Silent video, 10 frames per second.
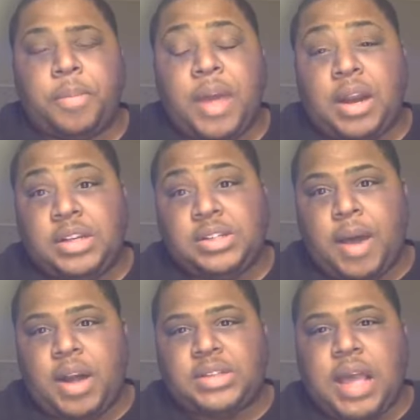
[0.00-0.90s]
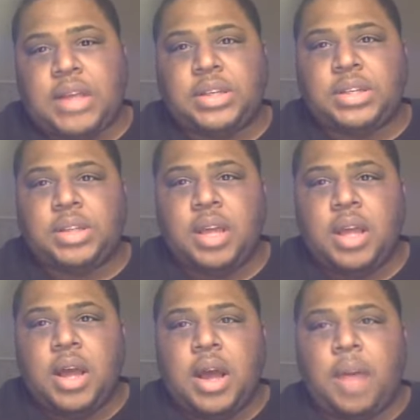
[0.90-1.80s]
pay the least amount of taxes
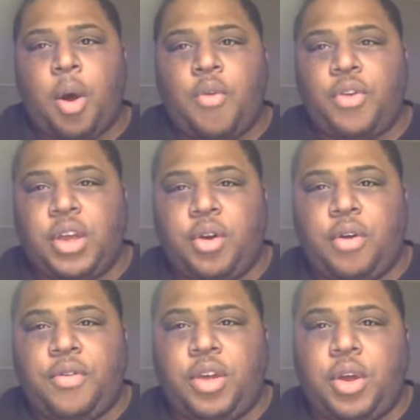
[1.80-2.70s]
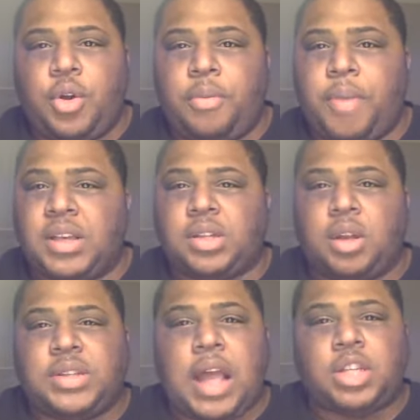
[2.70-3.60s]
over year based
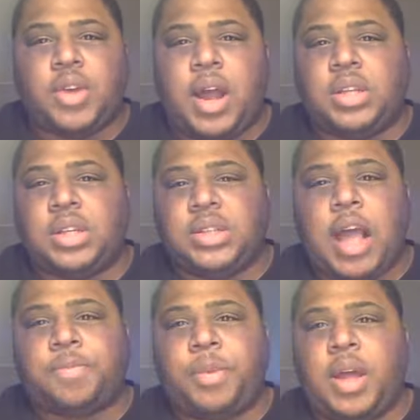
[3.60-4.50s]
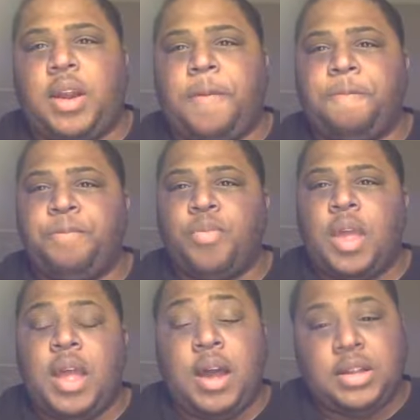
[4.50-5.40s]
on tax strategy, tax planning,
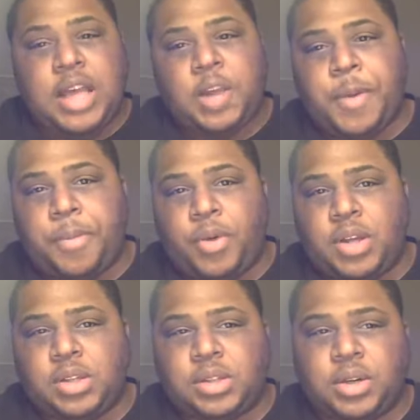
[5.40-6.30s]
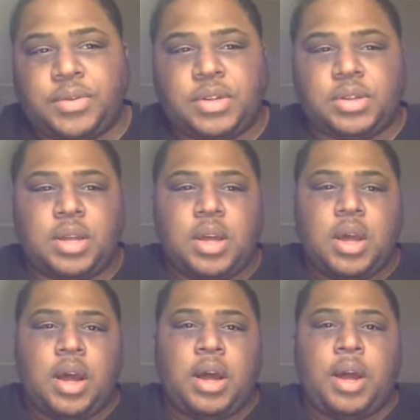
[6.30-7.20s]
tax preparation services.
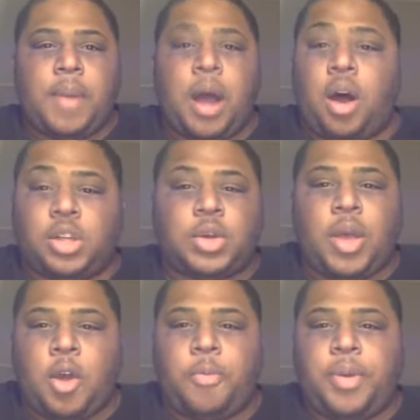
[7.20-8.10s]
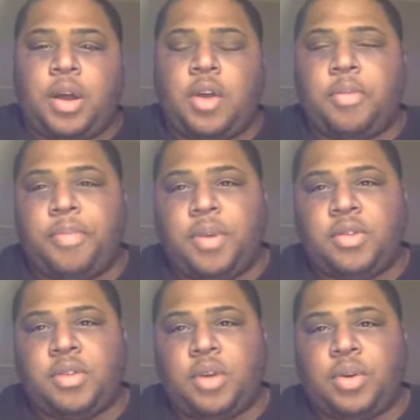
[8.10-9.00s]
I also help other
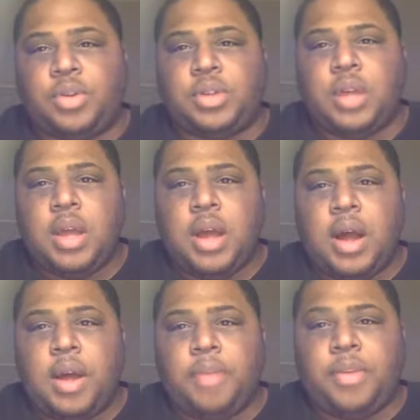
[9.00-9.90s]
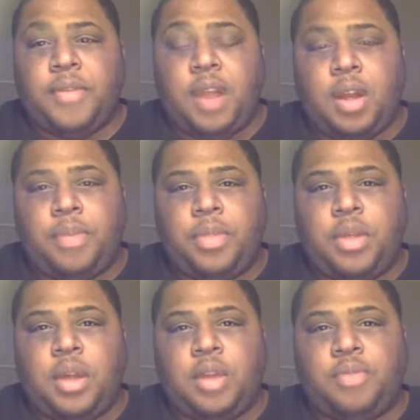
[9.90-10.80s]
business owners develop
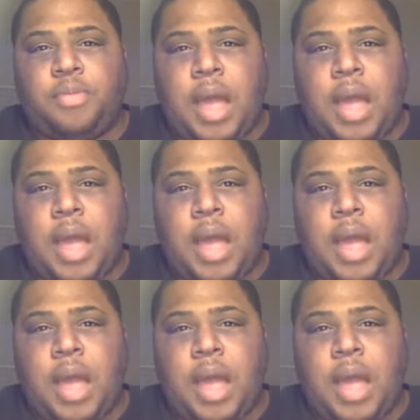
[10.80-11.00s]
and